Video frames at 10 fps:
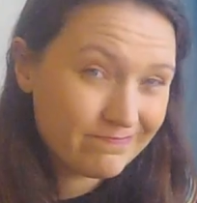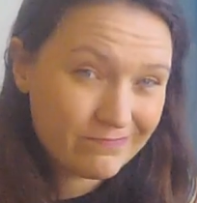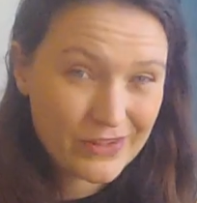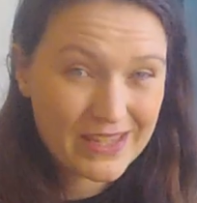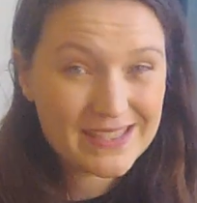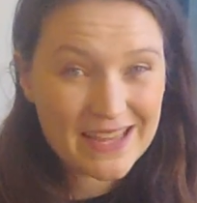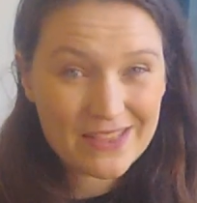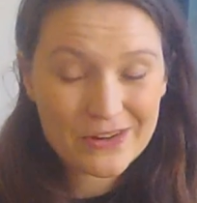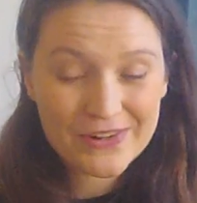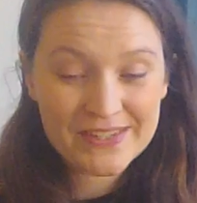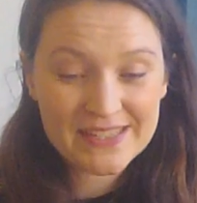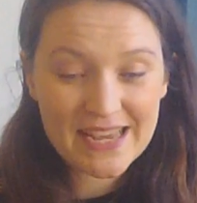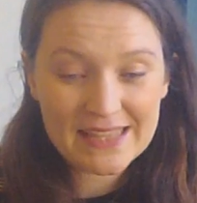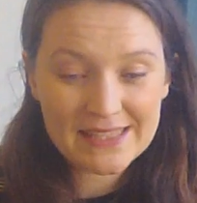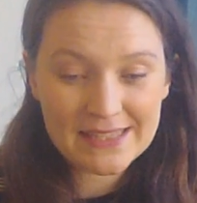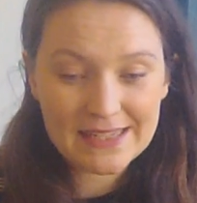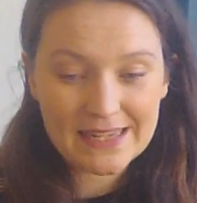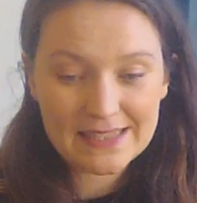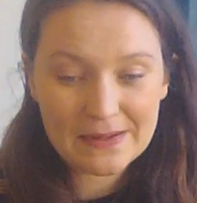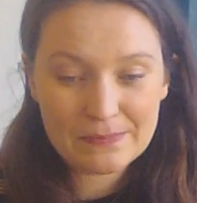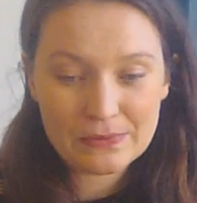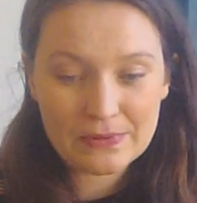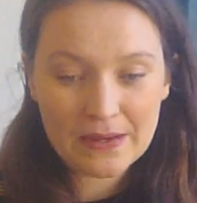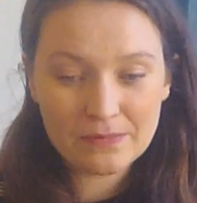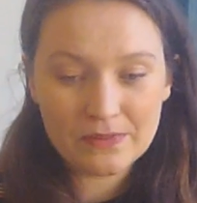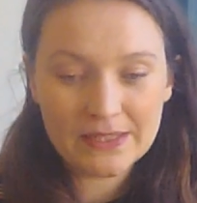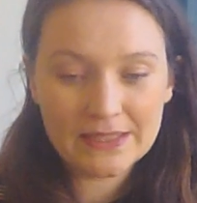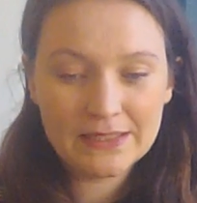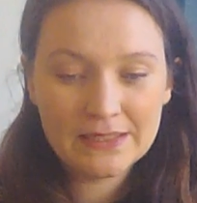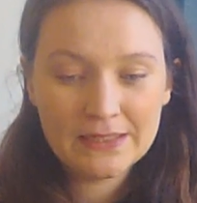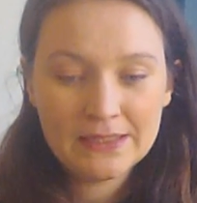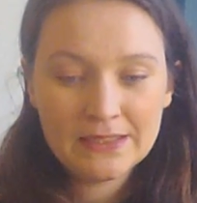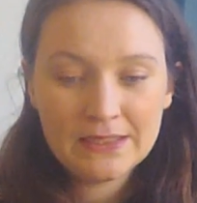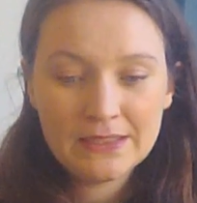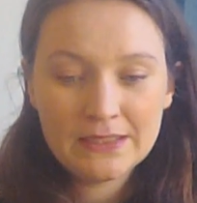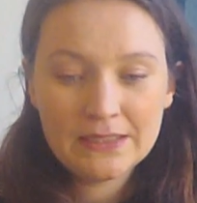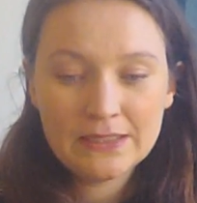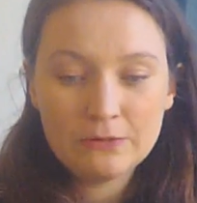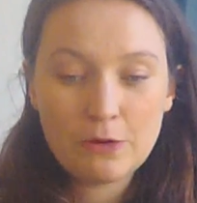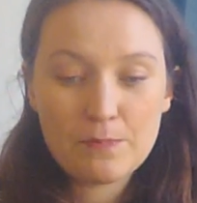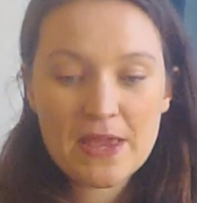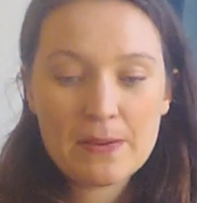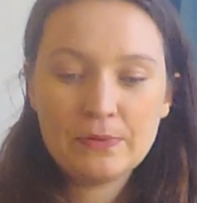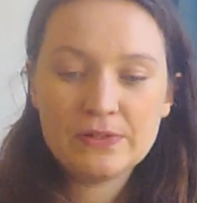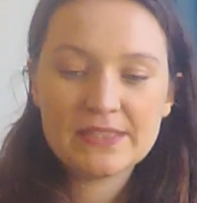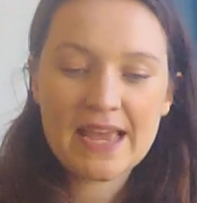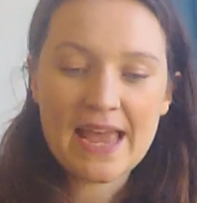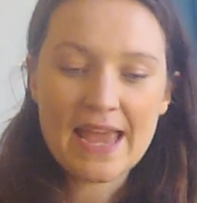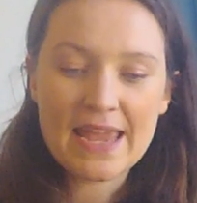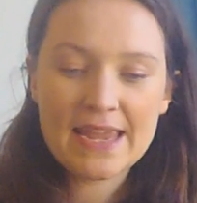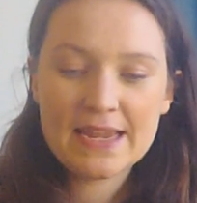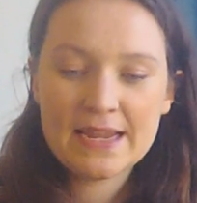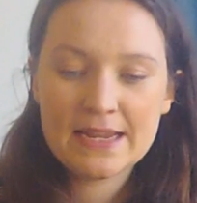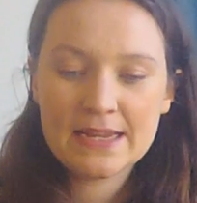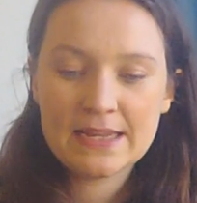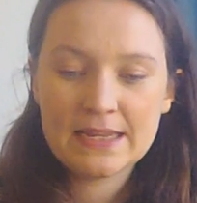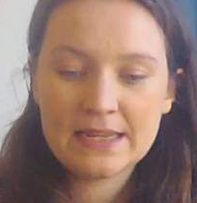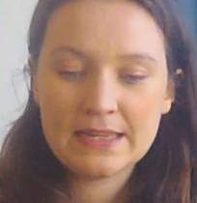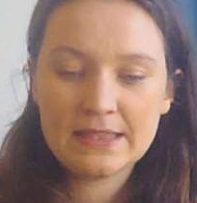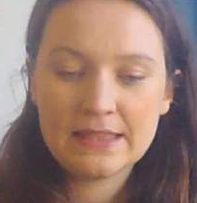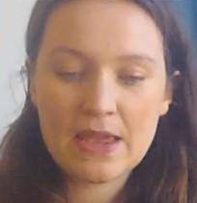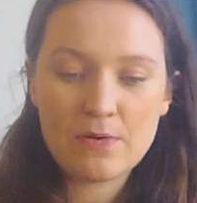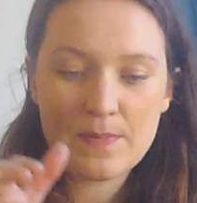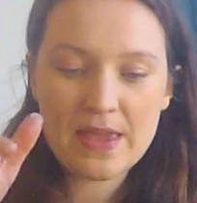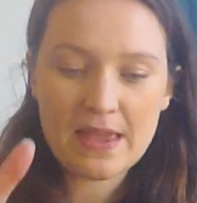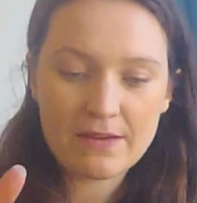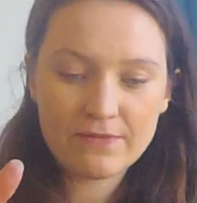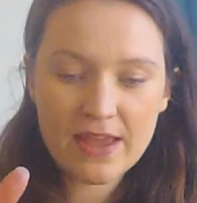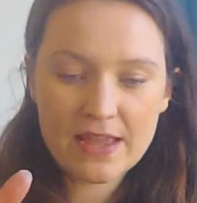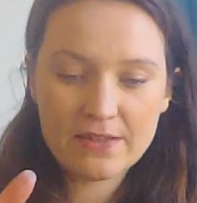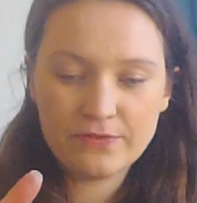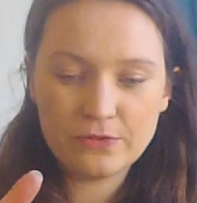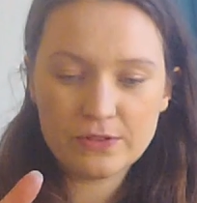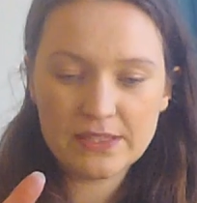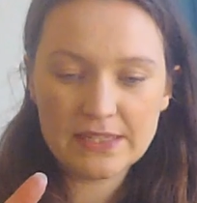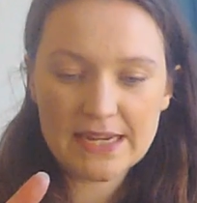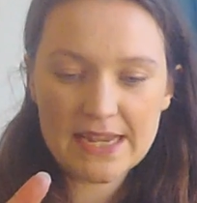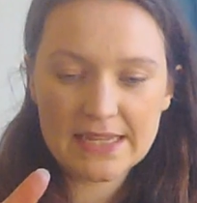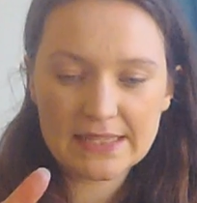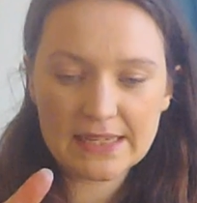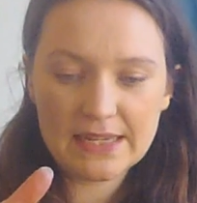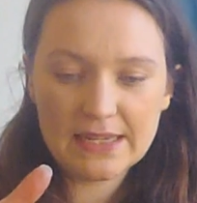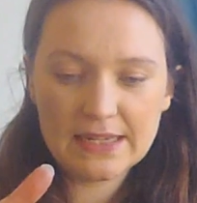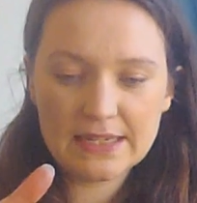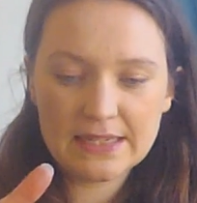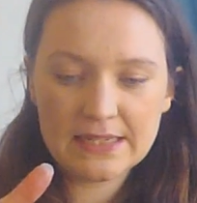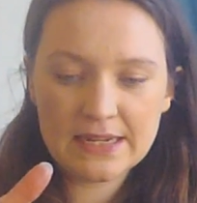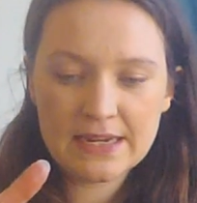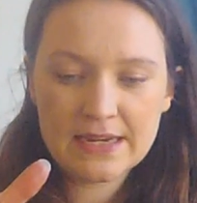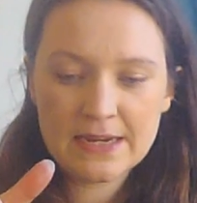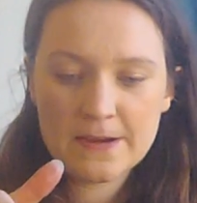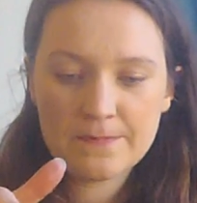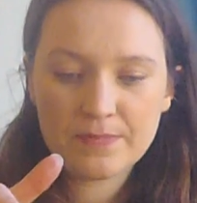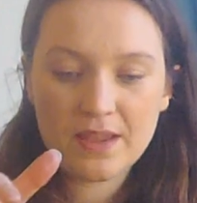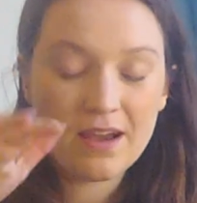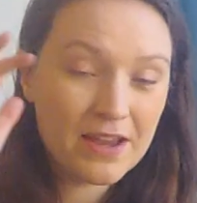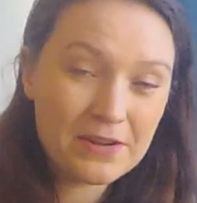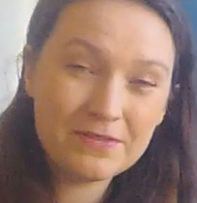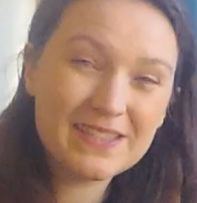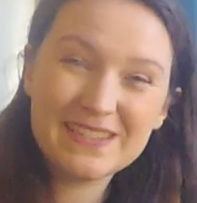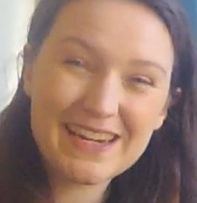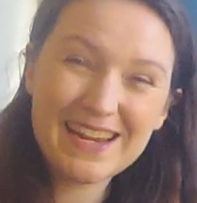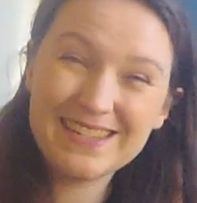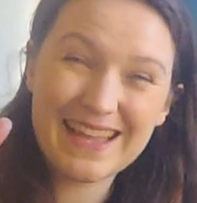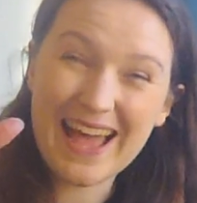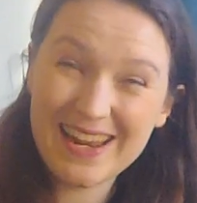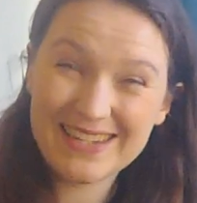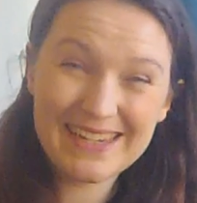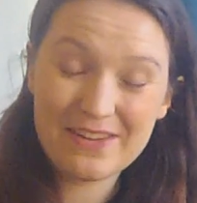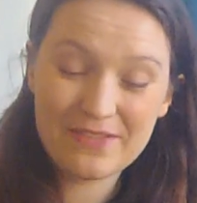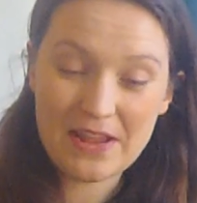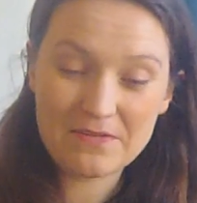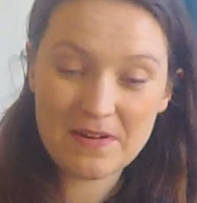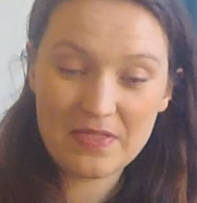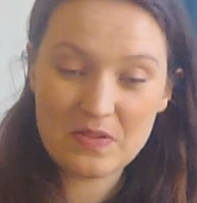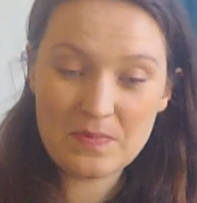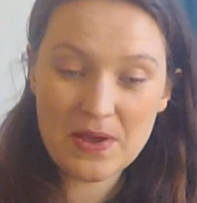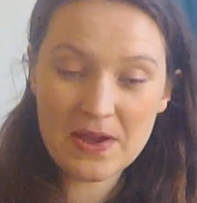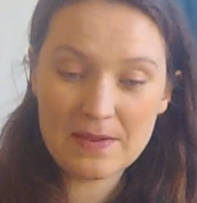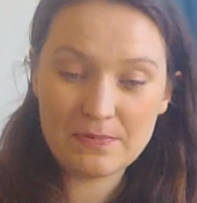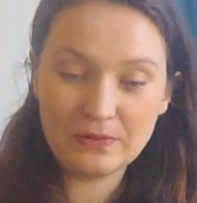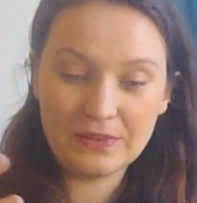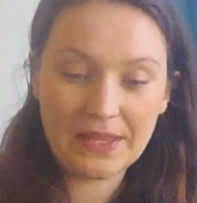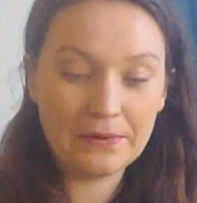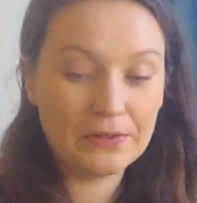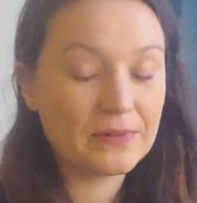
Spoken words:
We can take the Crusades as an example, can't we? When people say they were being faithful to Jesus, I would suggest that actually if they'd read the Bible, they would